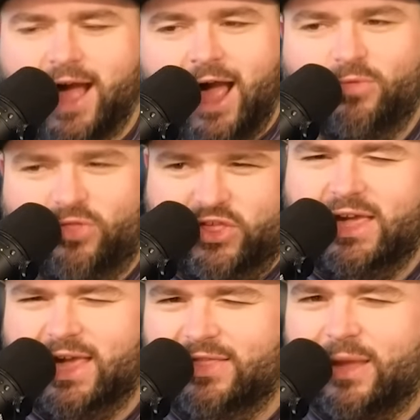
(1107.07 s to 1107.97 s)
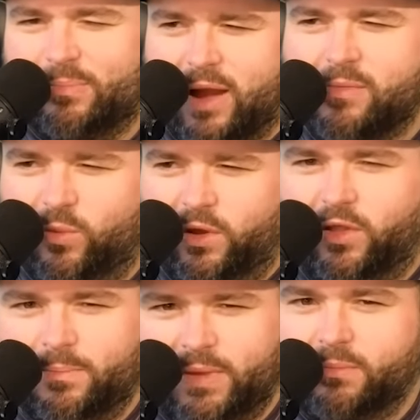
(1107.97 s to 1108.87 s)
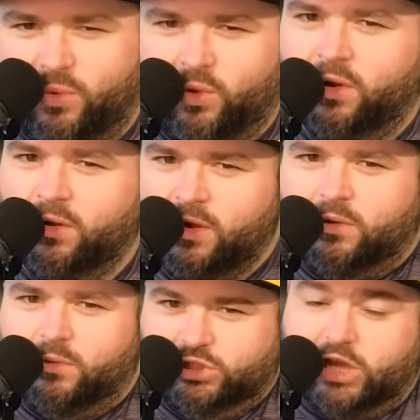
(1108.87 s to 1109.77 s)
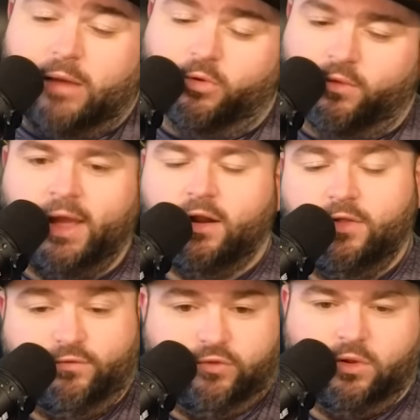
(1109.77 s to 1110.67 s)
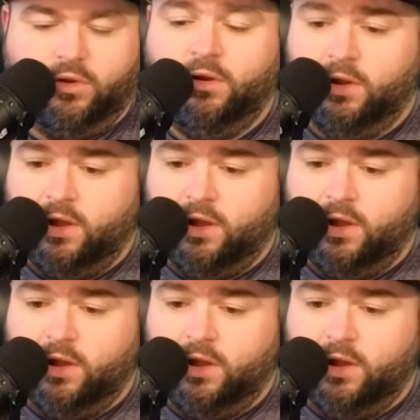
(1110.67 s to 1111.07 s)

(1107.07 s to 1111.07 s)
I'm thinking they probably will a bit more with Ja Morant on the floor,